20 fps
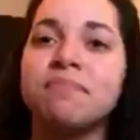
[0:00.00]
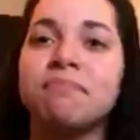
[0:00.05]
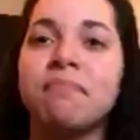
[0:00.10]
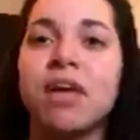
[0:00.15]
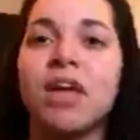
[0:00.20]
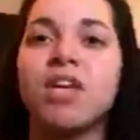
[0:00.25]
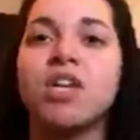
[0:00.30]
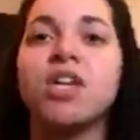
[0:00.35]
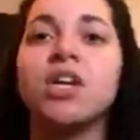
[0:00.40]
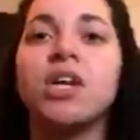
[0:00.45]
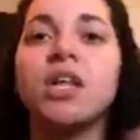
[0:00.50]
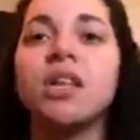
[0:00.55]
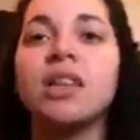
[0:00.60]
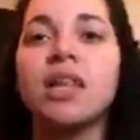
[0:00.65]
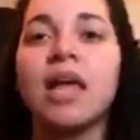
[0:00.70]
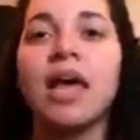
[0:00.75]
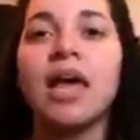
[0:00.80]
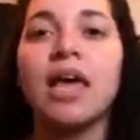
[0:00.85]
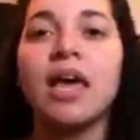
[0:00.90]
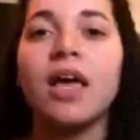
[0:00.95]
Make sure to
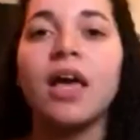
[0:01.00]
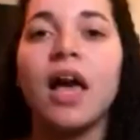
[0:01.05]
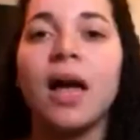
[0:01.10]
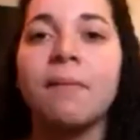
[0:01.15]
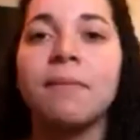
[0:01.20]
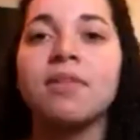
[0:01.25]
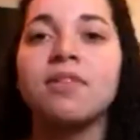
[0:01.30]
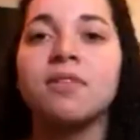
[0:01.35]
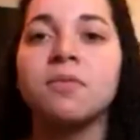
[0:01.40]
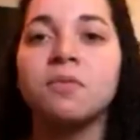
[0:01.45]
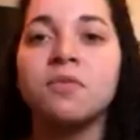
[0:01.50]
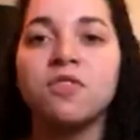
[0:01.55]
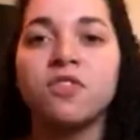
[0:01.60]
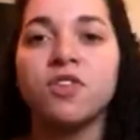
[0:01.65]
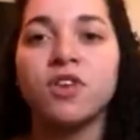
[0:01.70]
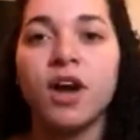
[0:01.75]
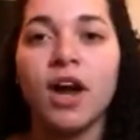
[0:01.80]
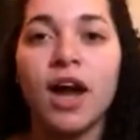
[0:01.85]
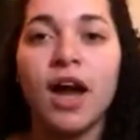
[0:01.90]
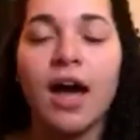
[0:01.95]
like, comment,
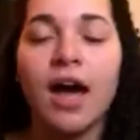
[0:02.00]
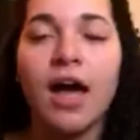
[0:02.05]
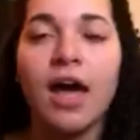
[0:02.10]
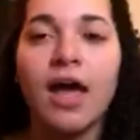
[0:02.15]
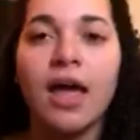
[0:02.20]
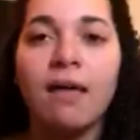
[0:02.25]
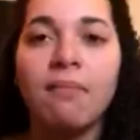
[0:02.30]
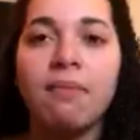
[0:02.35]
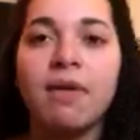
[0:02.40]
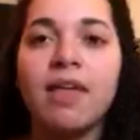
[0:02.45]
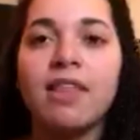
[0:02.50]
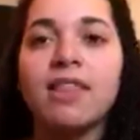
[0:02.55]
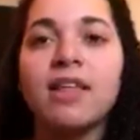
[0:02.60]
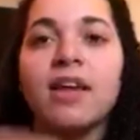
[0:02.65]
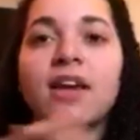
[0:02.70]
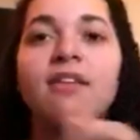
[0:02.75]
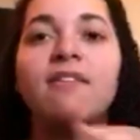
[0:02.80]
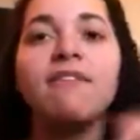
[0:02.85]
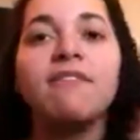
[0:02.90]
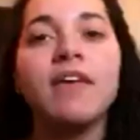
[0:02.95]
subscribe, hit
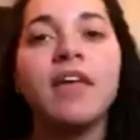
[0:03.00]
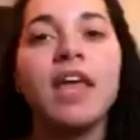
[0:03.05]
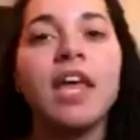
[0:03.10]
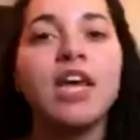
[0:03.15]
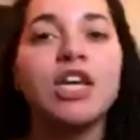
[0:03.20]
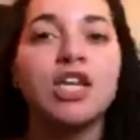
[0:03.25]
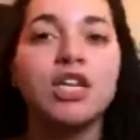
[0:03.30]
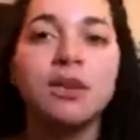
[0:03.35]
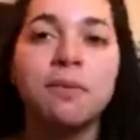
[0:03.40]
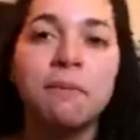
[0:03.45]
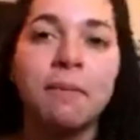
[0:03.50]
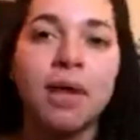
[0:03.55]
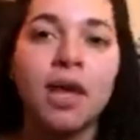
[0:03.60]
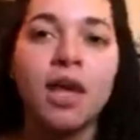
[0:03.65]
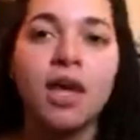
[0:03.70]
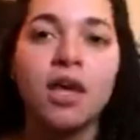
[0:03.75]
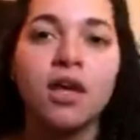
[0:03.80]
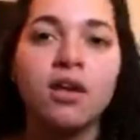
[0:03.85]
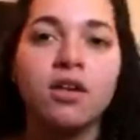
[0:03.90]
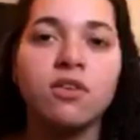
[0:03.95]
the notification
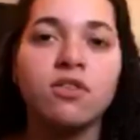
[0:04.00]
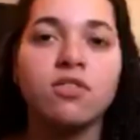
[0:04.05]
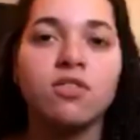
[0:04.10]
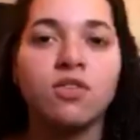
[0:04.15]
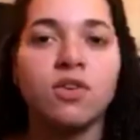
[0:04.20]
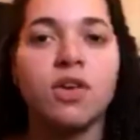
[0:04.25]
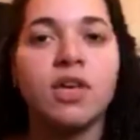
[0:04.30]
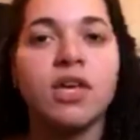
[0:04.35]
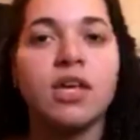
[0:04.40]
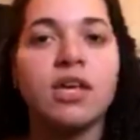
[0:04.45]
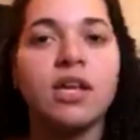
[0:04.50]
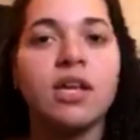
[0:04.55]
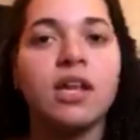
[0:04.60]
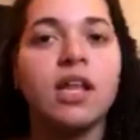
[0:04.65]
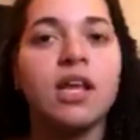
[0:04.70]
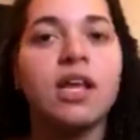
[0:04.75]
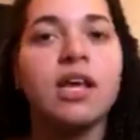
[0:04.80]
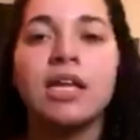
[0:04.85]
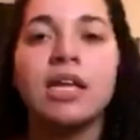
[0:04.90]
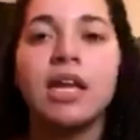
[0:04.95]
bell so you
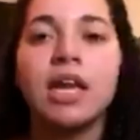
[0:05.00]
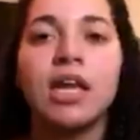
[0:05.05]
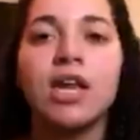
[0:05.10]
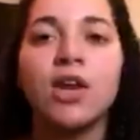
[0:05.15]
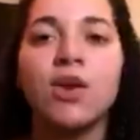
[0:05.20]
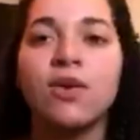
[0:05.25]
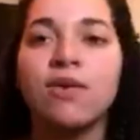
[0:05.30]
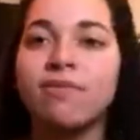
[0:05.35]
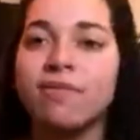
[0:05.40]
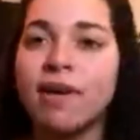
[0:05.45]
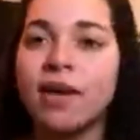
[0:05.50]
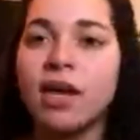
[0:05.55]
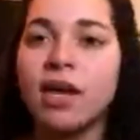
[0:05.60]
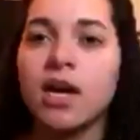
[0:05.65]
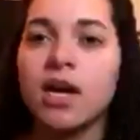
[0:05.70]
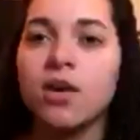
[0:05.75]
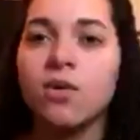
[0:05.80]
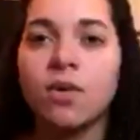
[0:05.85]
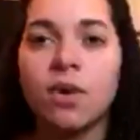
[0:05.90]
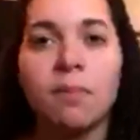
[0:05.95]
can get
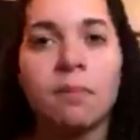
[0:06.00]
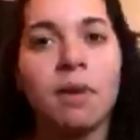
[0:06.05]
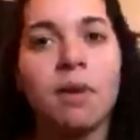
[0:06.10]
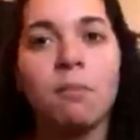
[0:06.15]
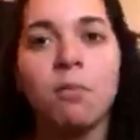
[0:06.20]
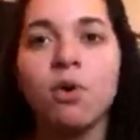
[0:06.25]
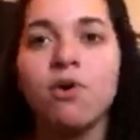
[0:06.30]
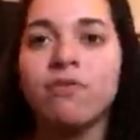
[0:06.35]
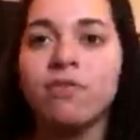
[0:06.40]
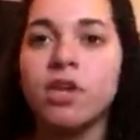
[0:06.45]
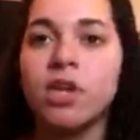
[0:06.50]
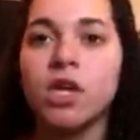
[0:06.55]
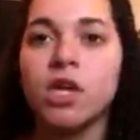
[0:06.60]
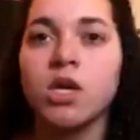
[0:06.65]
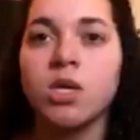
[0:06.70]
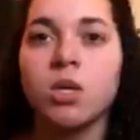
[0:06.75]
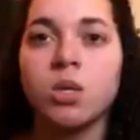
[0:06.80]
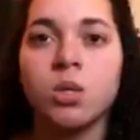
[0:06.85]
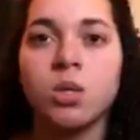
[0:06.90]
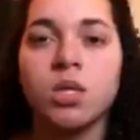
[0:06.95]
notified when I make more
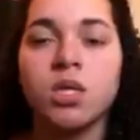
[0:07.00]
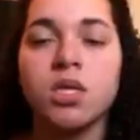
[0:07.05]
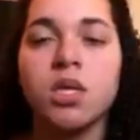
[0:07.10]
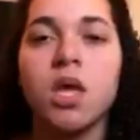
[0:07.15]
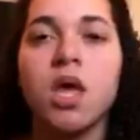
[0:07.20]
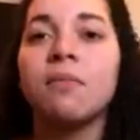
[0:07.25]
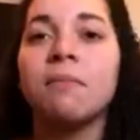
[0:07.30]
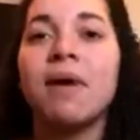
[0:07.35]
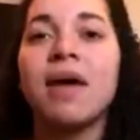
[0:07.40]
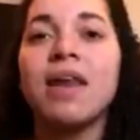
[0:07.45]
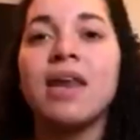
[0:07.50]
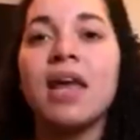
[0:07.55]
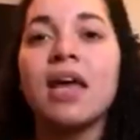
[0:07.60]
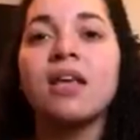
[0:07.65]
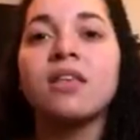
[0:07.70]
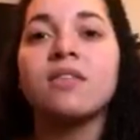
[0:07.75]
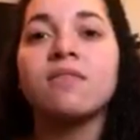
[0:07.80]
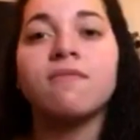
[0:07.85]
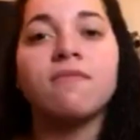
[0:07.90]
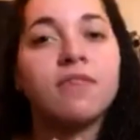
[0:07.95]
videos. My
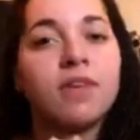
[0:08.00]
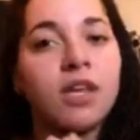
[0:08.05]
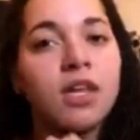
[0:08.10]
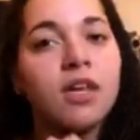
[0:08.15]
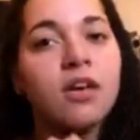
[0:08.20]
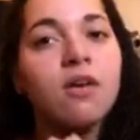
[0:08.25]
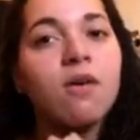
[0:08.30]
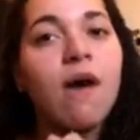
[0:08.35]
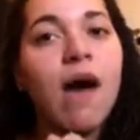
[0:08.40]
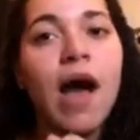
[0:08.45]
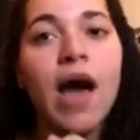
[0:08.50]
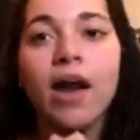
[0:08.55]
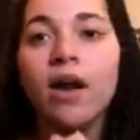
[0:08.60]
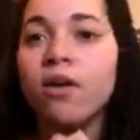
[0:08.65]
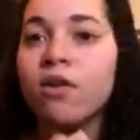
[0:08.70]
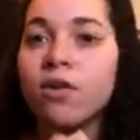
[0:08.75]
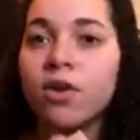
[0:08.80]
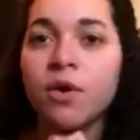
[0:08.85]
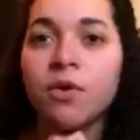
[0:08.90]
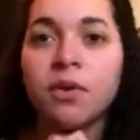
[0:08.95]
next video, I
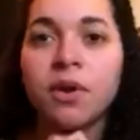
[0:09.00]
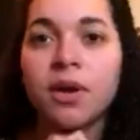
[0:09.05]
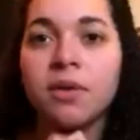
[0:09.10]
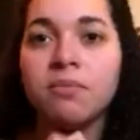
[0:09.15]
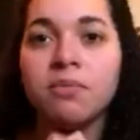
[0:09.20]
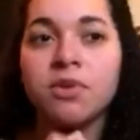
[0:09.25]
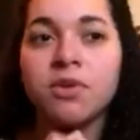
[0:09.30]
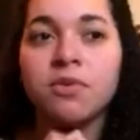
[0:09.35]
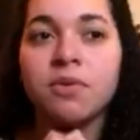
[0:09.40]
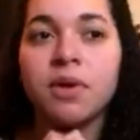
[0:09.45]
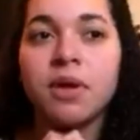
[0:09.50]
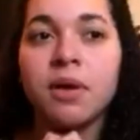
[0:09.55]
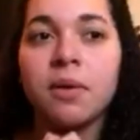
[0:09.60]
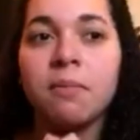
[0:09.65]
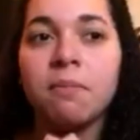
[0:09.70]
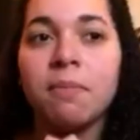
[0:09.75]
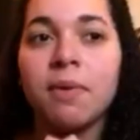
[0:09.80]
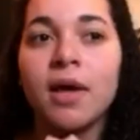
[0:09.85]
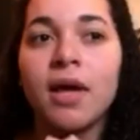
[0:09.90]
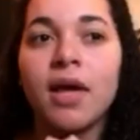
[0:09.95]
don't know what I'm
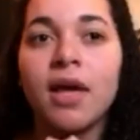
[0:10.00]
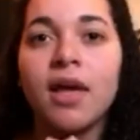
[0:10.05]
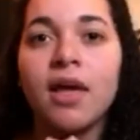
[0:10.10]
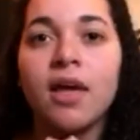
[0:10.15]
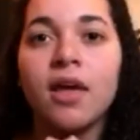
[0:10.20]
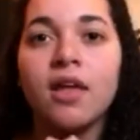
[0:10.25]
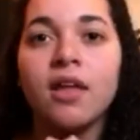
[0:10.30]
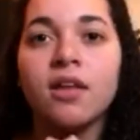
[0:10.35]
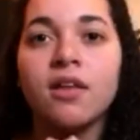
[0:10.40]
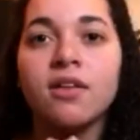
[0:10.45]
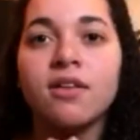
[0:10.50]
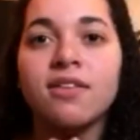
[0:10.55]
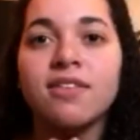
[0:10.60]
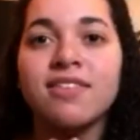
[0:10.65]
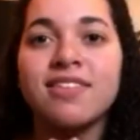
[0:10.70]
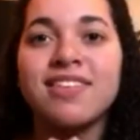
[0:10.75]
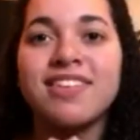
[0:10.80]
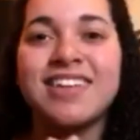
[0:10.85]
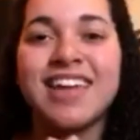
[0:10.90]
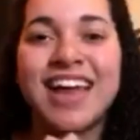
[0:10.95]
doing, but
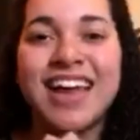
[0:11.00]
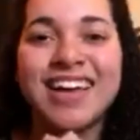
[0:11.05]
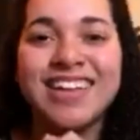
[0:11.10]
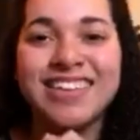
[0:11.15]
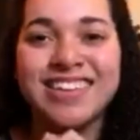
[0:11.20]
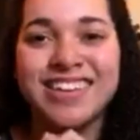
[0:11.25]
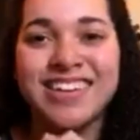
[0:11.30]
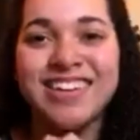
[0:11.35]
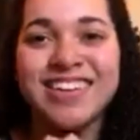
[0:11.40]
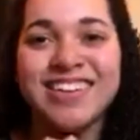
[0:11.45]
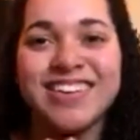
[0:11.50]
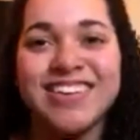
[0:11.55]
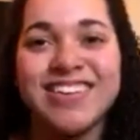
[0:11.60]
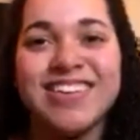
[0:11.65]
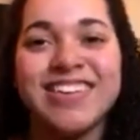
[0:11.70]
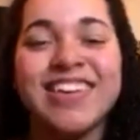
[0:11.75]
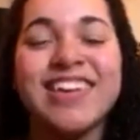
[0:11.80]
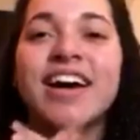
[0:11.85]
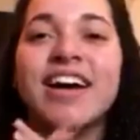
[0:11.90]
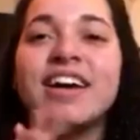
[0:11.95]
stay
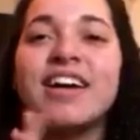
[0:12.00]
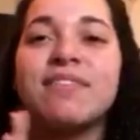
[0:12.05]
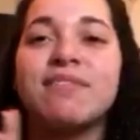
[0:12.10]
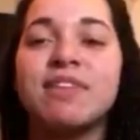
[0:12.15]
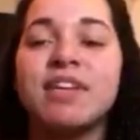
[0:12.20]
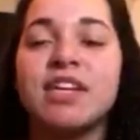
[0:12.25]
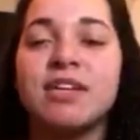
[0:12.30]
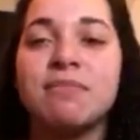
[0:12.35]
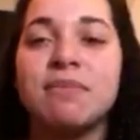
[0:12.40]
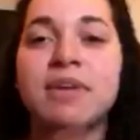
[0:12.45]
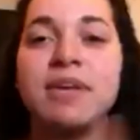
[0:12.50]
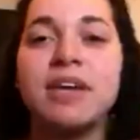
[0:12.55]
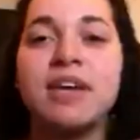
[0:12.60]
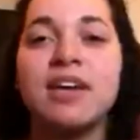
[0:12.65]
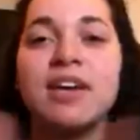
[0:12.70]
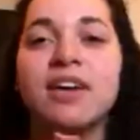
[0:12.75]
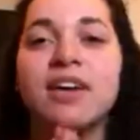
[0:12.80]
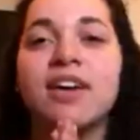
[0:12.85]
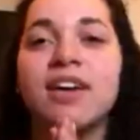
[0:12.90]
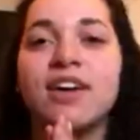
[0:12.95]
tuned. It should be
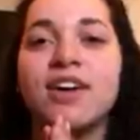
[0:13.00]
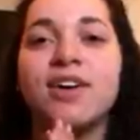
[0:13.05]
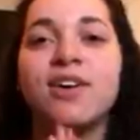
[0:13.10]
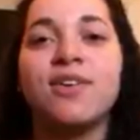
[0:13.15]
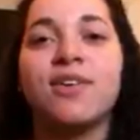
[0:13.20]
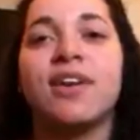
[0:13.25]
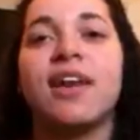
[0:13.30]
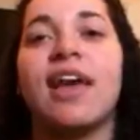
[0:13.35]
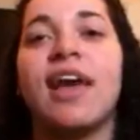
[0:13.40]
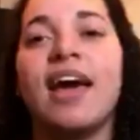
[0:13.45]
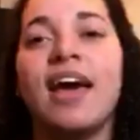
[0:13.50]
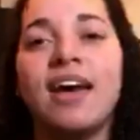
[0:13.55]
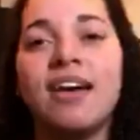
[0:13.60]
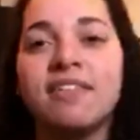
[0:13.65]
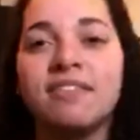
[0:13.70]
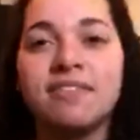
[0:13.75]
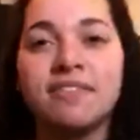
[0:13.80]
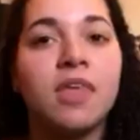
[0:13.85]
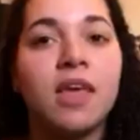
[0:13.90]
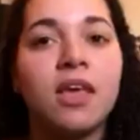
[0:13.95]
a hoot and a
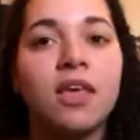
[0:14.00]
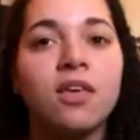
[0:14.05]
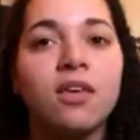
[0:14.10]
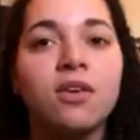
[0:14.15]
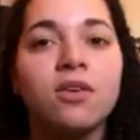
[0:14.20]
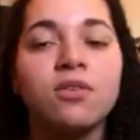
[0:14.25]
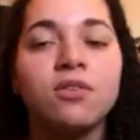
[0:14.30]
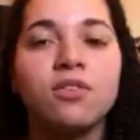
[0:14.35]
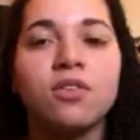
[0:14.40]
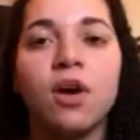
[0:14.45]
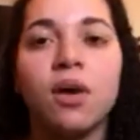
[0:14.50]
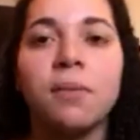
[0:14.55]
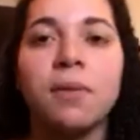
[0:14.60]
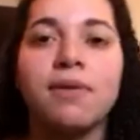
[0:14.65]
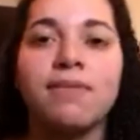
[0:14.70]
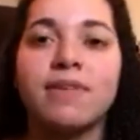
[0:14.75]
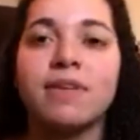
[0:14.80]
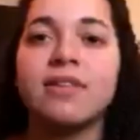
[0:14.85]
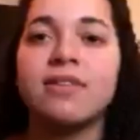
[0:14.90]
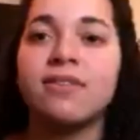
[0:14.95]
half. Thank you to all
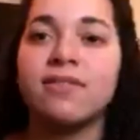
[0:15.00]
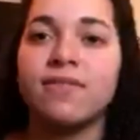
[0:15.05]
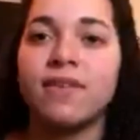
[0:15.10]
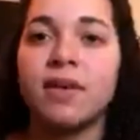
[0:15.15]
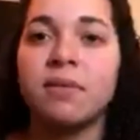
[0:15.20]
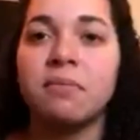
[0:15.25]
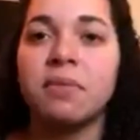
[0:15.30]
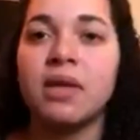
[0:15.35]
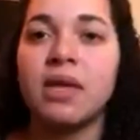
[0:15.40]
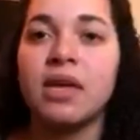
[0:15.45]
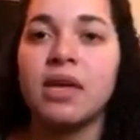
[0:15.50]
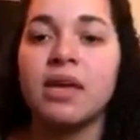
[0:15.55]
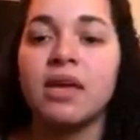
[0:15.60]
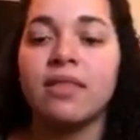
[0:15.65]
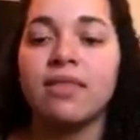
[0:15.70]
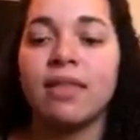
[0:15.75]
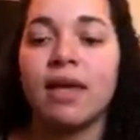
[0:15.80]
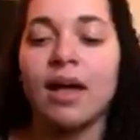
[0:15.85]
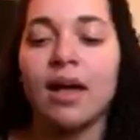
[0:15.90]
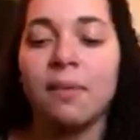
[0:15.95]
my friends and family
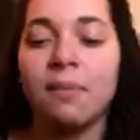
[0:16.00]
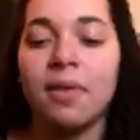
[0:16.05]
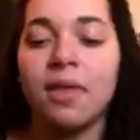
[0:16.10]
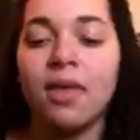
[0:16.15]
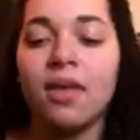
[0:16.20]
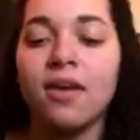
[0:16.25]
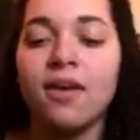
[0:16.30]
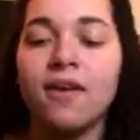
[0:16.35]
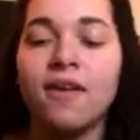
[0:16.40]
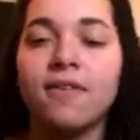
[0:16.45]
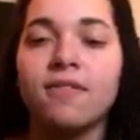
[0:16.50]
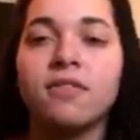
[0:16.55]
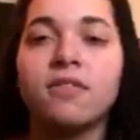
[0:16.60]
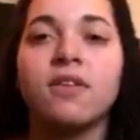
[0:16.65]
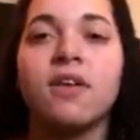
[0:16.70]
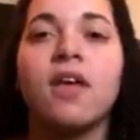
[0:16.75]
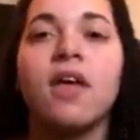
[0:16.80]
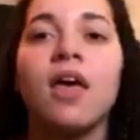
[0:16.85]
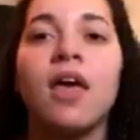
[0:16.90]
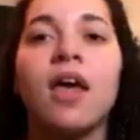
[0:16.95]
that got me gifts.